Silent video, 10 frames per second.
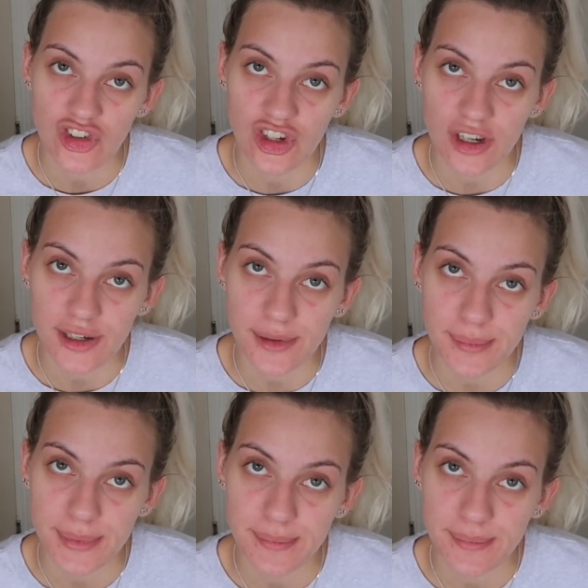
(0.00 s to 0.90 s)
Yeah,
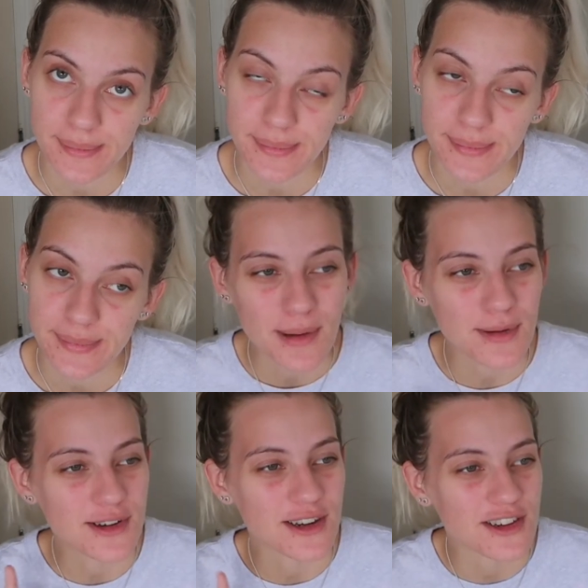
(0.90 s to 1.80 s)

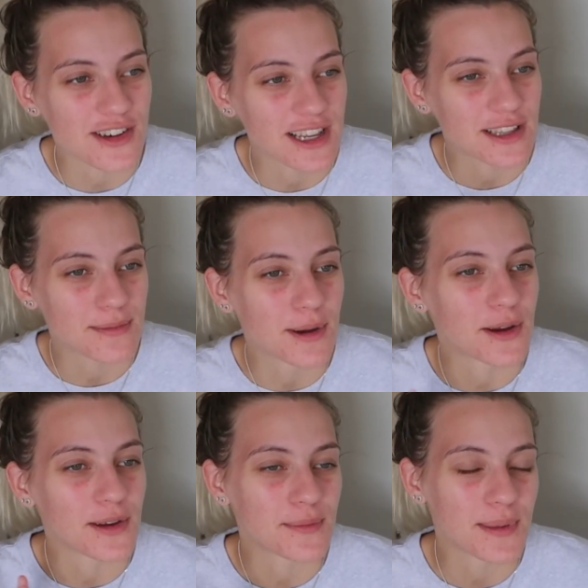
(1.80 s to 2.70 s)
People shouldn't drink,
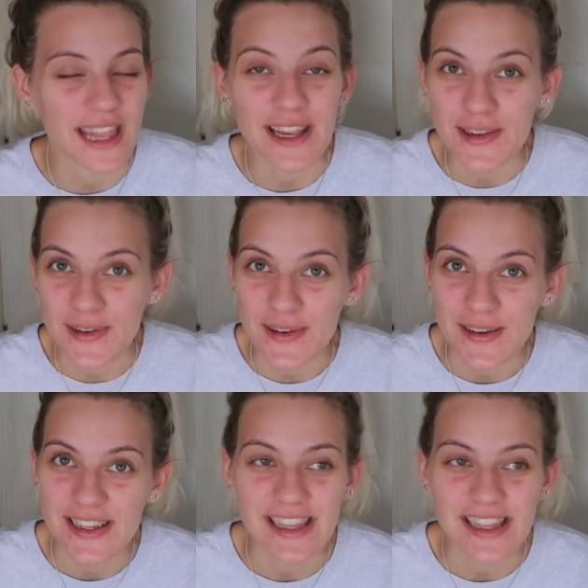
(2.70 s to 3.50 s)
smoke, but they do.